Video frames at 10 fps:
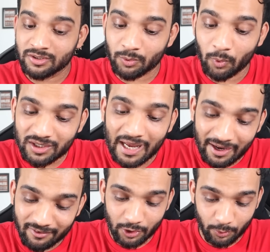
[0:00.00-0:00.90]
So what
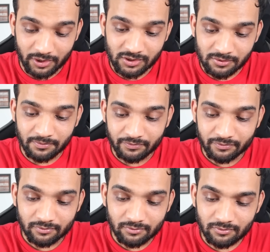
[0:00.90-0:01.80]
I will do is
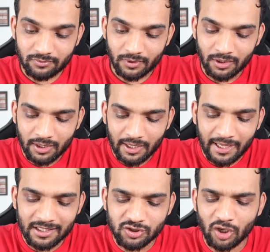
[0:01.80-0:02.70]

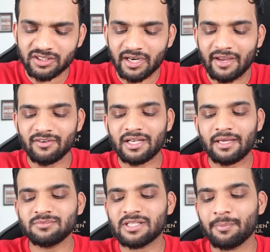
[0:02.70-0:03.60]
I'll sort the arrival
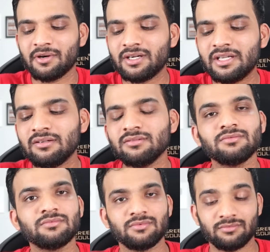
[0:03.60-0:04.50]
time separately.
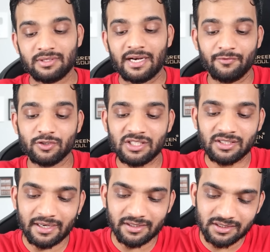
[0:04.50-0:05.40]
And if you
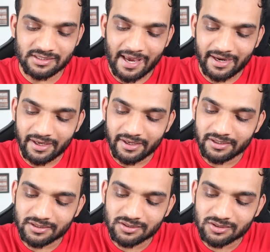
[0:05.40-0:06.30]
see that this array
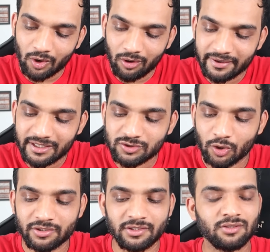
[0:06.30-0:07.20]
is already
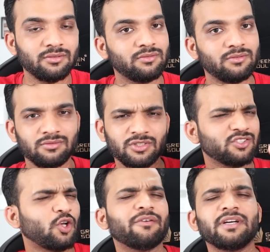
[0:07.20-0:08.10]
sorted, so
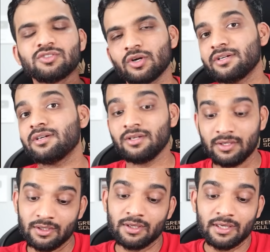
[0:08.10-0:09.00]
it's already sorted.
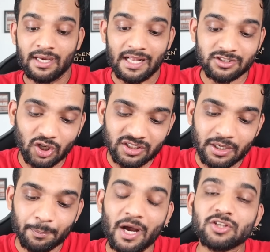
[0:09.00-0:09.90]
I'll sort
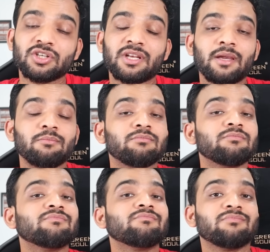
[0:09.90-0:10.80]
the departure time
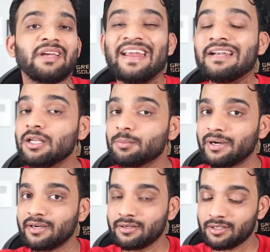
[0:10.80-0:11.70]

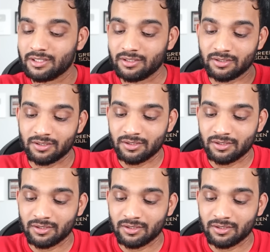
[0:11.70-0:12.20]
independently.